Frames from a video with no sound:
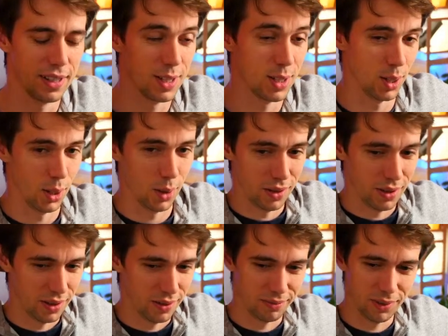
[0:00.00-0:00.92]
So
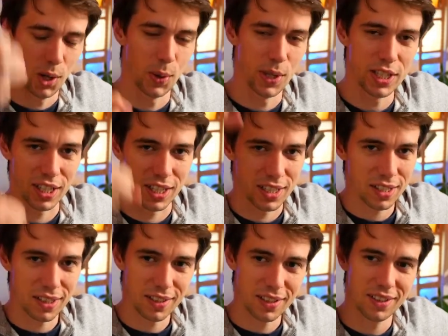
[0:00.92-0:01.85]
always
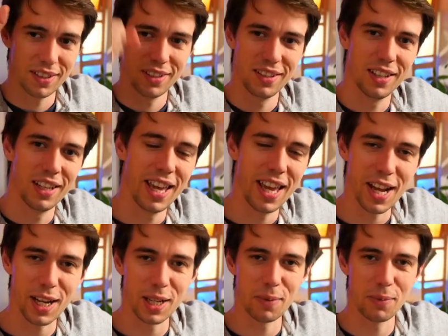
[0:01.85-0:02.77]
just hair
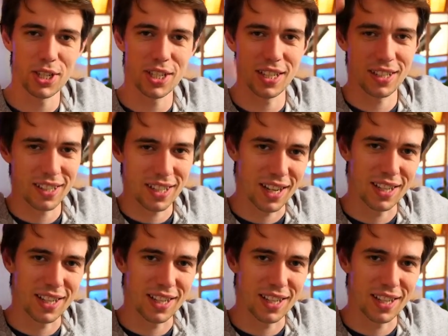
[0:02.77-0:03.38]
cutting machine